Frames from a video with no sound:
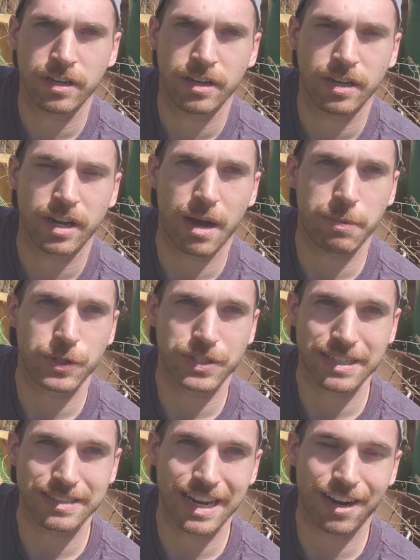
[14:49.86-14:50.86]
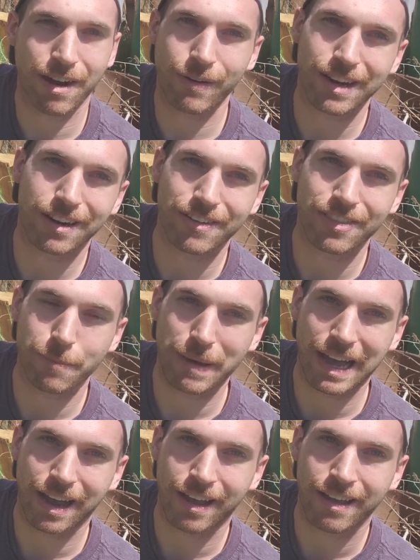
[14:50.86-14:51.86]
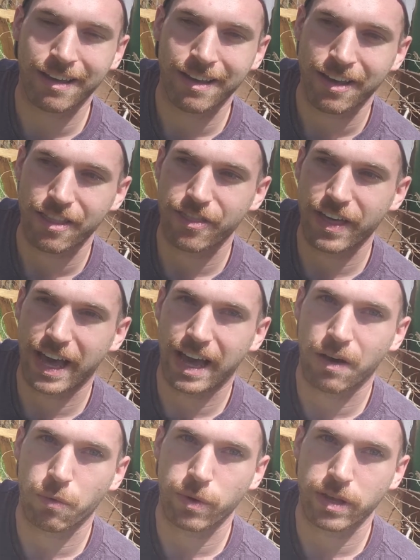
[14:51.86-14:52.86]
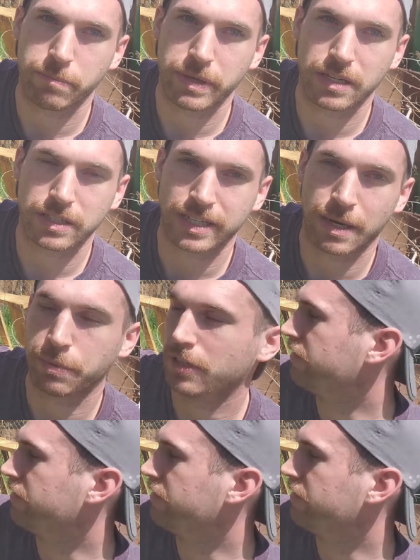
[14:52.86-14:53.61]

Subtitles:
compost container out here in the back that we built a couple of